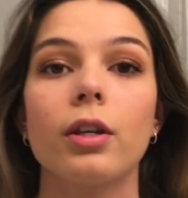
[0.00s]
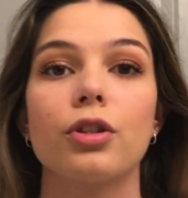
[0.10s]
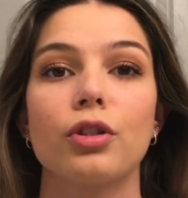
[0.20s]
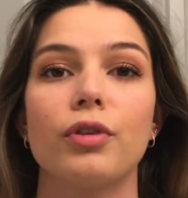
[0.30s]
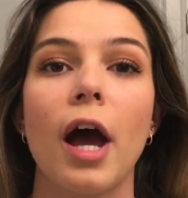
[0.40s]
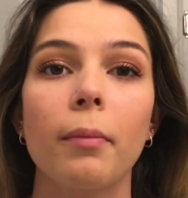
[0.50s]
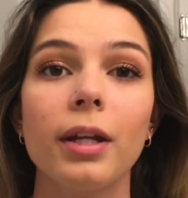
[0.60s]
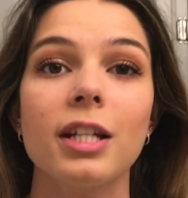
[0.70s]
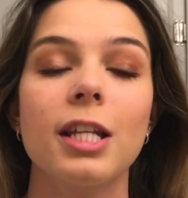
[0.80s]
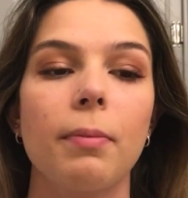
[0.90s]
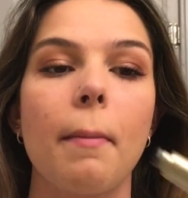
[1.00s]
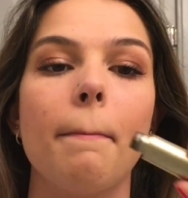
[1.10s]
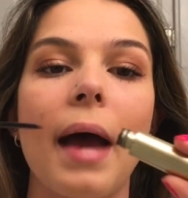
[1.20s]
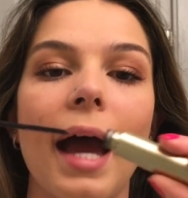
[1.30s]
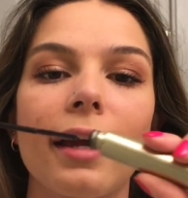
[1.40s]
So now I'm gonna dip
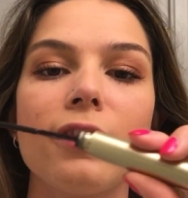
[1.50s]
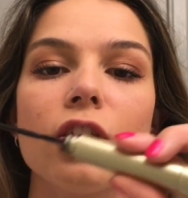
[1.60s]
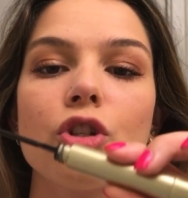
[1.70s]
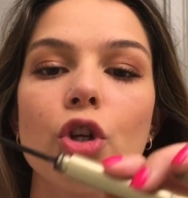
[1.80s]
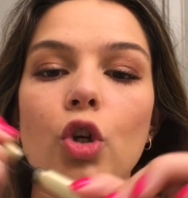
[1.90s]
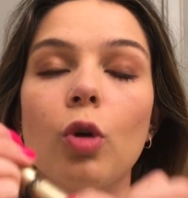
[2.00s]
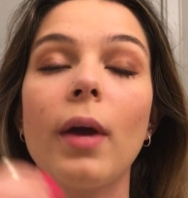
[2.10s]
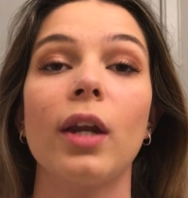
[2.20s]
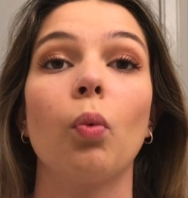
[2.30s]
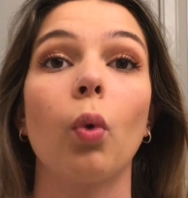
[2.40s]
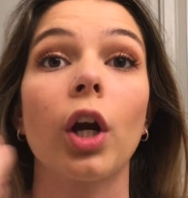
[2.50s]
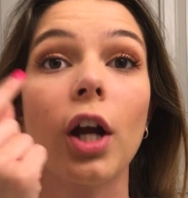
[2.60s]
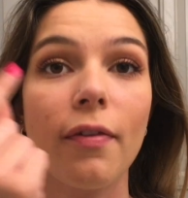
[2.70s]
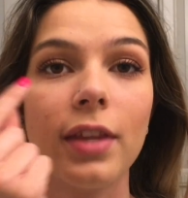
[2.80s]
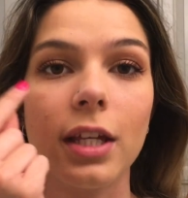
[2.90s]
it back in the tube and
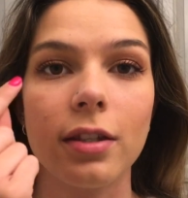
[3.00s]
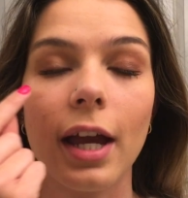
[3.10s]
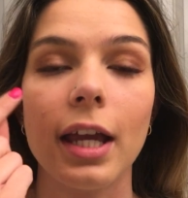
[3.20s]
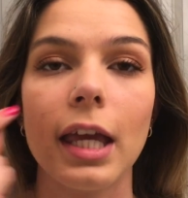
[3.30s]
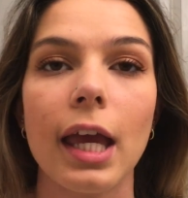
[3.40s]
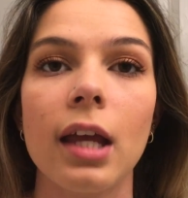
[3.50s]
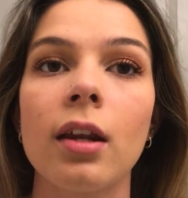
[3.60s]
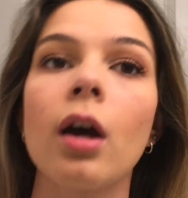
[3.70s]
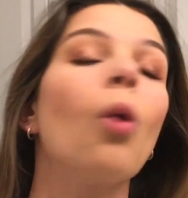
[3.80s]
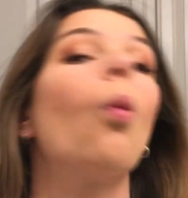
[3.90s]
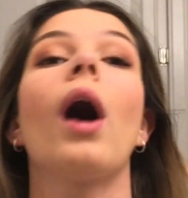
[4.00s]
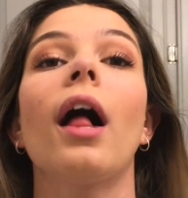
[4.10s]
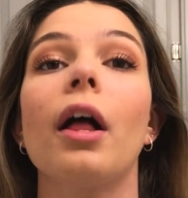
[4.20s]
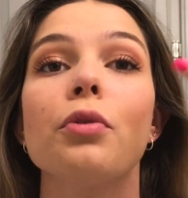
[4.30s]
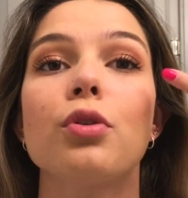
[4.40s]
work on this eye again.
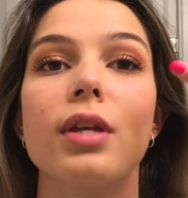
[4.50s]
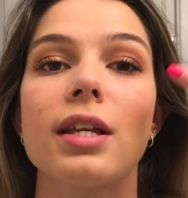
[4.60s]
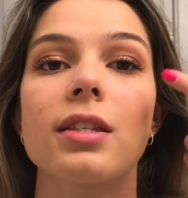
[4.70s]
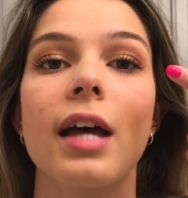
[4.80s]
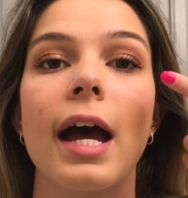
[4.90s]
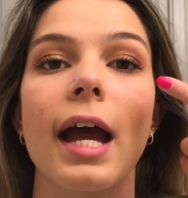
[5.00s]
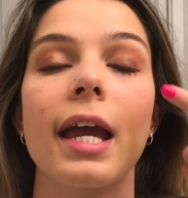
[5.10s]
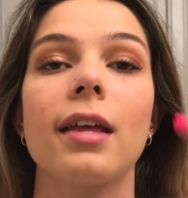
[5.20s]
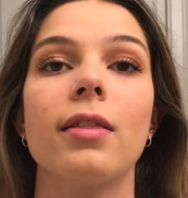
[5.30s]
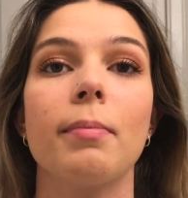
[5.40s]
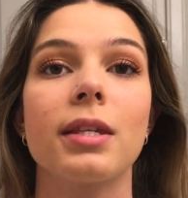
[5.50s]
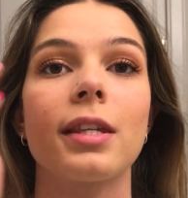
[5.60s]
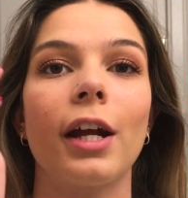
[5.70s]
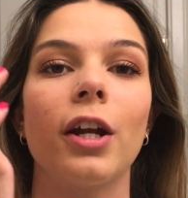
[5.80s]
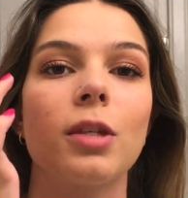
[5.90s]
While I was doing this eye, the
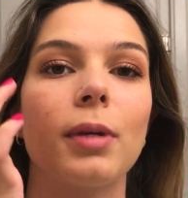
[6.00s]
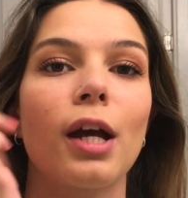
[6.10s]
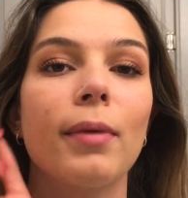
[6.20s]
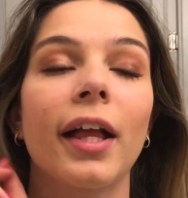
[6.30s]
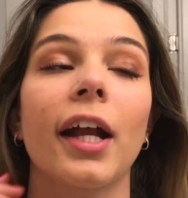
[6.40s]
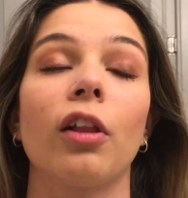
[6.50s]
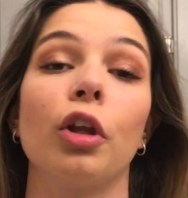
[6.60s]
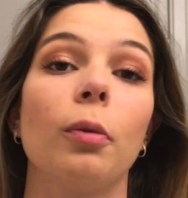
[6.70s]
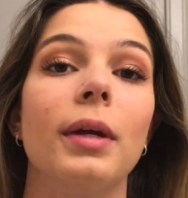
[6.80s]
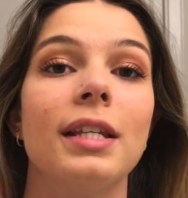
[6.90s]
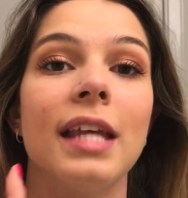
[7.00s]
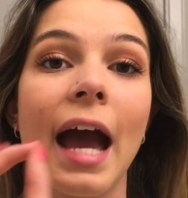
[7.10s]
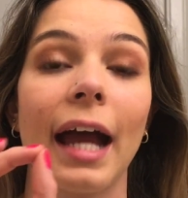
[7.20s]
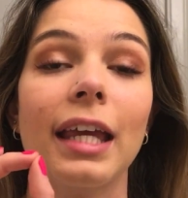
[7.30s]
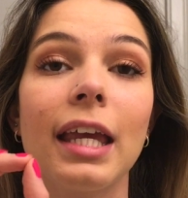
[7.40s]
mascara is becoming like a little bit
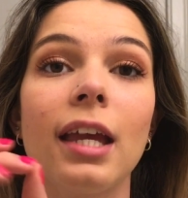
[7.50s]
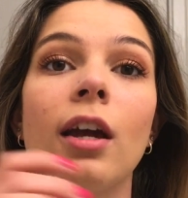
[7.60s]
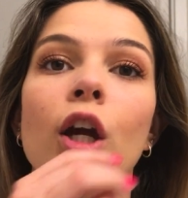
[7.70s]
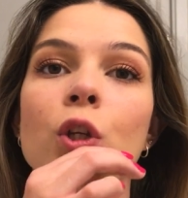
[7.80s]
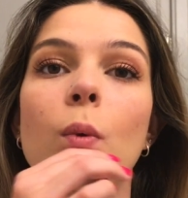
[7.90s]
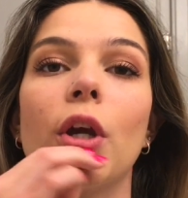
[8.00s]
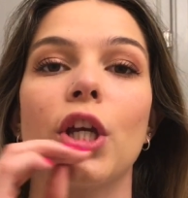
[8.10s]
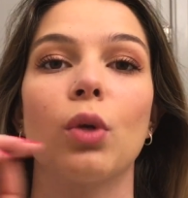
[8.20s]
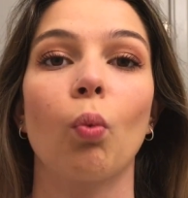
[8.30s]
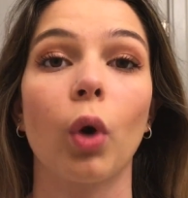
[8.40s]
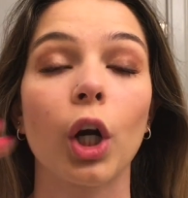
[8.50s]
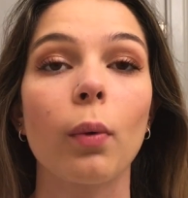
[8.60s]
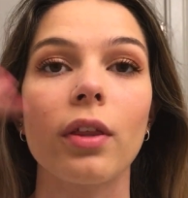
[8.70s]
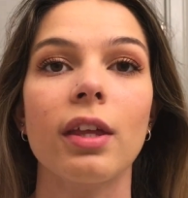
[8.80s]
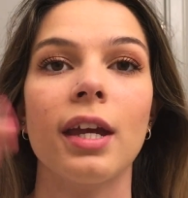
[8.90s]
tacky to where you can
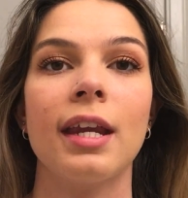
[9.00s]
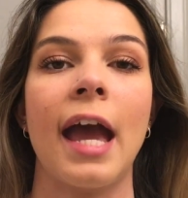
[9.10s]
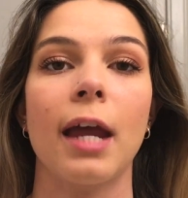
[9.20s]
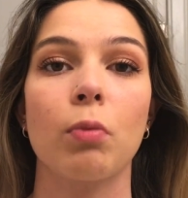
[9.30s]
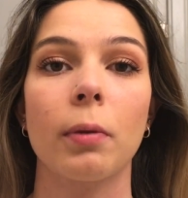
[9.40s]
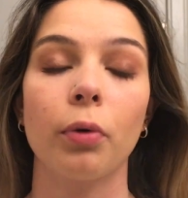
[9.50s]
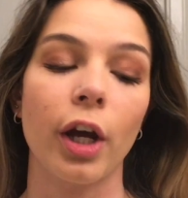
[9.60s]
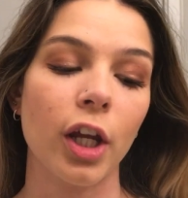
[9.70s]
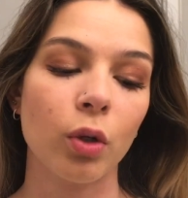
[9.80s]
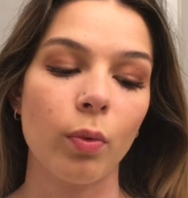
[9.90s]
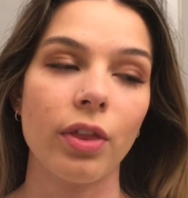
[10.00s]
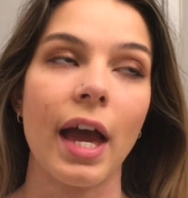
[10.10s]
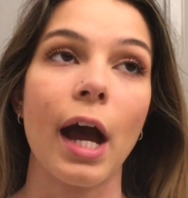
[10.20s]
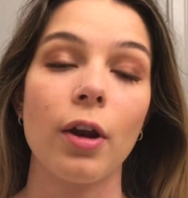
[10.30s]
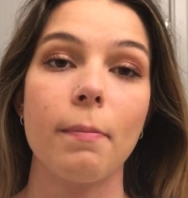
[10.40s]
work with it and add more product
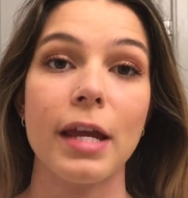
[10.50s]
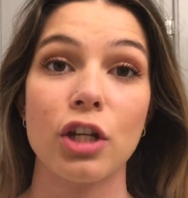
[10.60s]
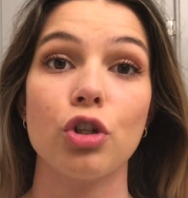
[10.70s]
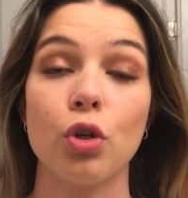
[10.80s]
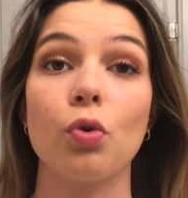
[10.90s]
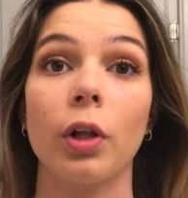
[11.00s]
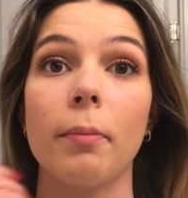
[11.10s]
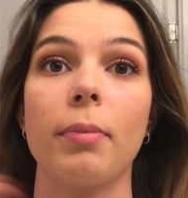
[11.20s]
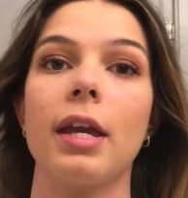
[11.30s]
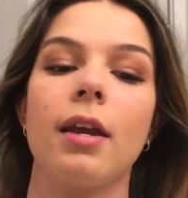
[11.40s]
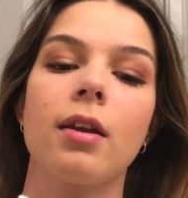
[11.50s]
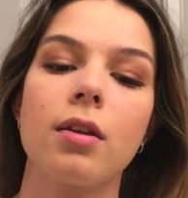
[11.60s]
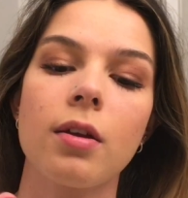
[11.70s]
without it being too clumpy.